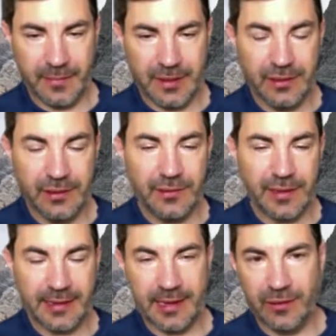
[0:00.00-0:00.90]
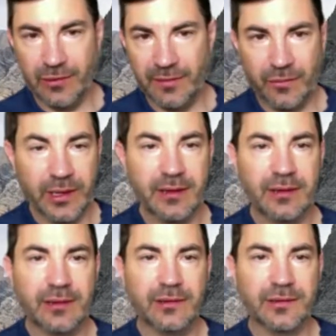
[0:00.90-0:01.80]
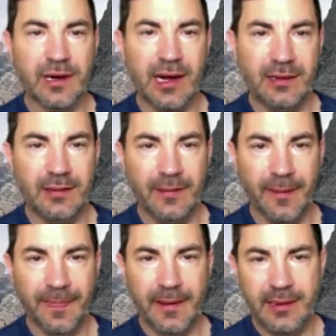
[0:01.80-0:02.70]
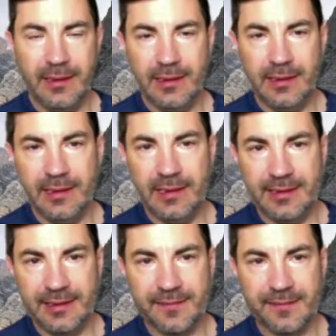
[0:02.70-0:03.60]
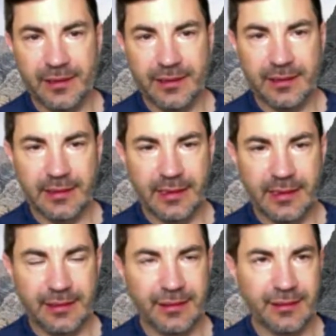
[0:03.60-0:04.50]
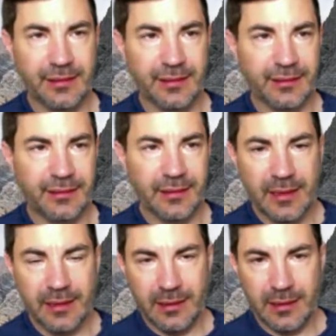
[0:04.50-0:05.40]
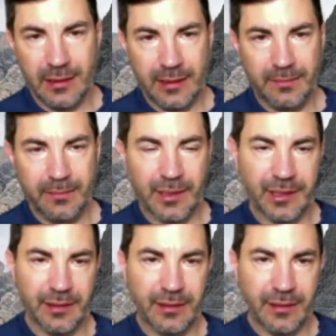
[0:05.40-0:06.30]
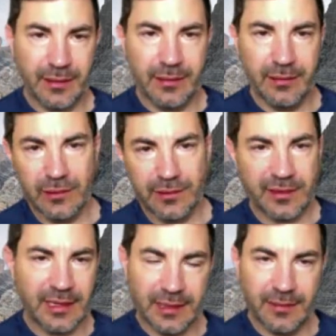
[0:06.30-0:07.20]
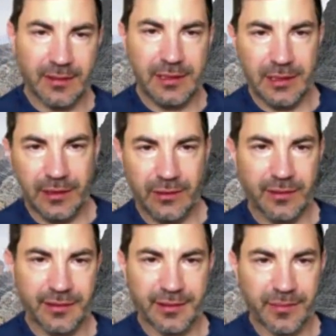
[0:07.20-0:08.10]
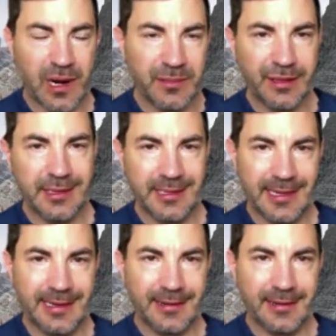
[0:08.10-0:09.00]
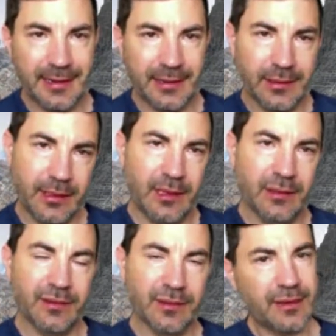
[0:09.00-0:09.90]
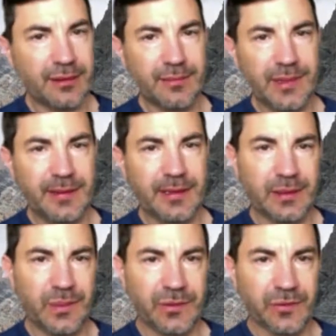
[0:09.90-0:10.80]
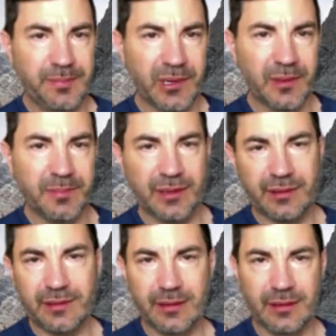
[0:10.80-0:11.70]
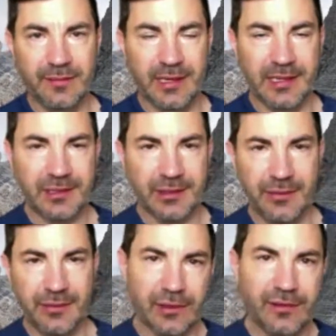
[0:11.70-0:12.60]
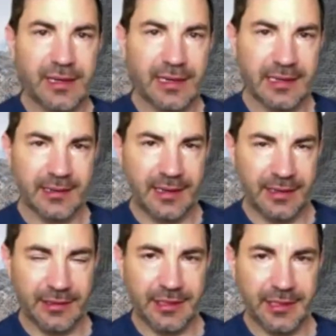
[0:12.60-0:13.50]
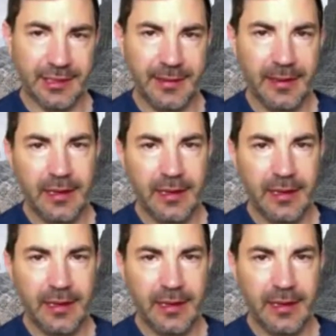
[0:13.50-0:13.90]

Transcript: to do that now. We have one clinical trial in a different disease, but it looks like there's some promising data there. And so that's something that could be repurposed. Eventually, we could use that technology